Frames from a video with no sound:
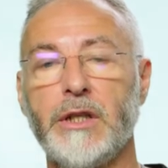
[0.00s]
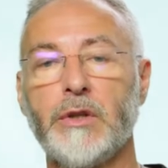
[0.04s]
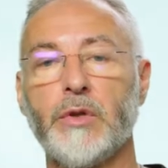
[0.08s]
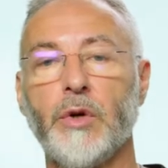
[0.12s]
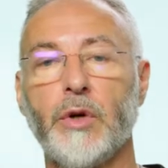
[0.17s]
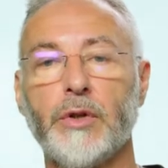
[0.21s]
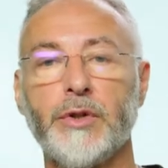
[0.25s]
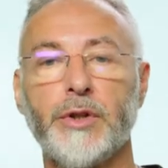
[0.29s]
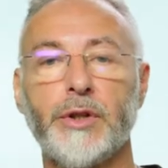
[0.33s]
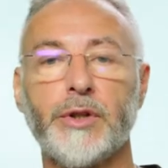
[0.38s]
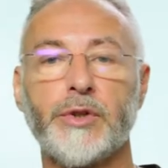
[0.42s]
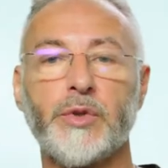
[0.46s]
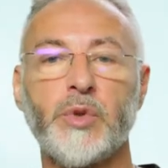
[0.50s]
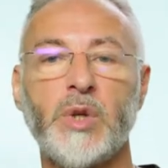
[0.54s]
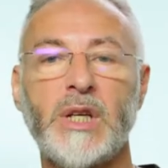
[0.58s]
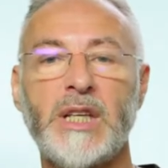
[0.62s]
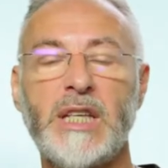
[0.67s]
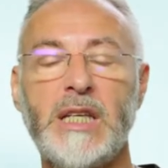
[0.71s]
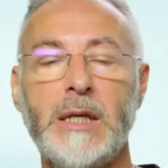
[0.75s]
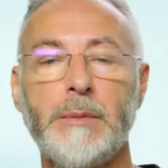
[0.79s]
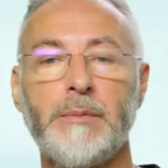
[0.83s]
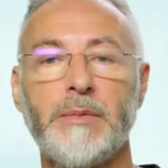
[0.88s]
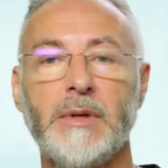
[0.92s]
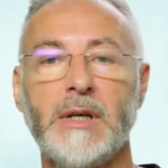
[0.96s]
in order to
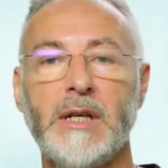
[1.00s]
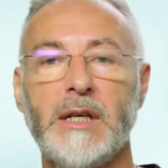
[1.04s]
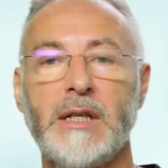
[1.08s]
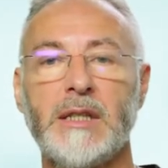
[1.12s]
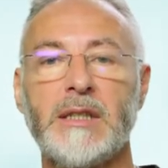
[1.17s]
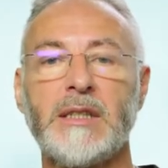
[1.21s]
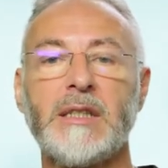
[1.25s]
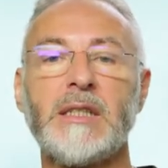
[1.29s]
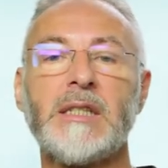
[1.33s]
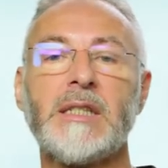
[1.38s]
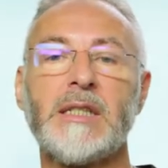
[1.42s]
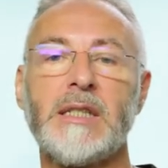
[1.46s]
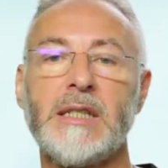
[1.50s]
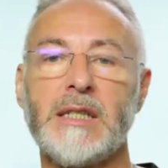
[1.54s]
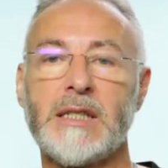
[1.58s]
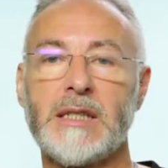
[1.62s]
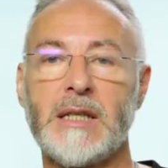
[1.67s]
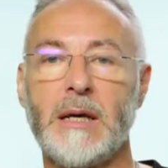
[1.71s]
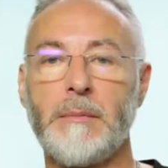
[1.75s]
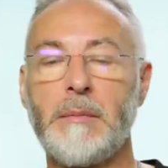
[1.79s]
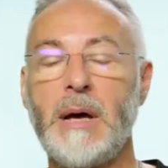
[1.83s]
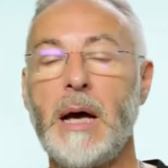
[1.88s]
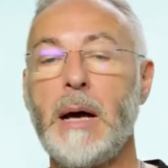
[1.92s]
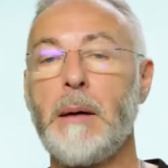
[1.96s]
keep this
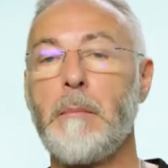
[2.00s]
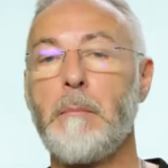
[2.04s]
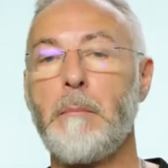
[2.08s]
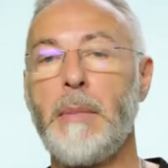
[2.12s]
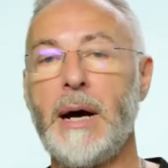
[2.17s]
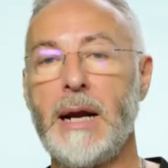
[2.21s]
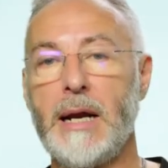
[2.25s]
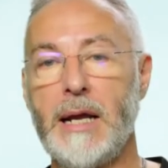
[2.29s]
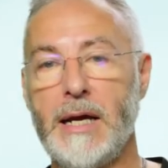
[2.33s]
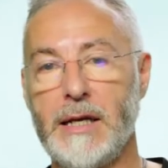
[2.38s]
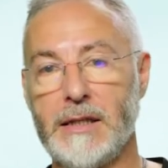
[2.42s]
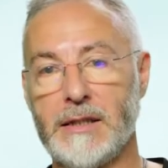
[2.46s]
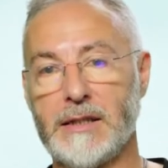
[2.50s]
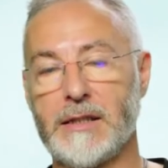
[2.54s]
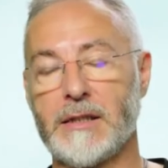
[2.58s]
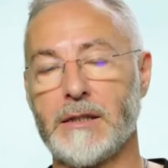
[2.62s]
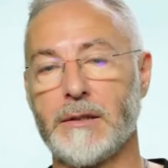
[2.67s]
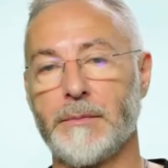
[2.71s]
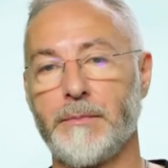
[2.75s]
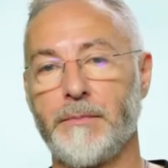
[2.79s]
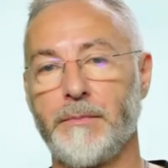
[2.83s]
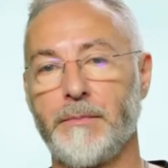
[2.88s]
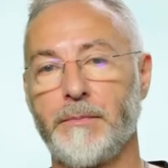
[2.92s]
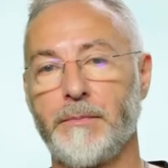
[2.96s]
system balanced.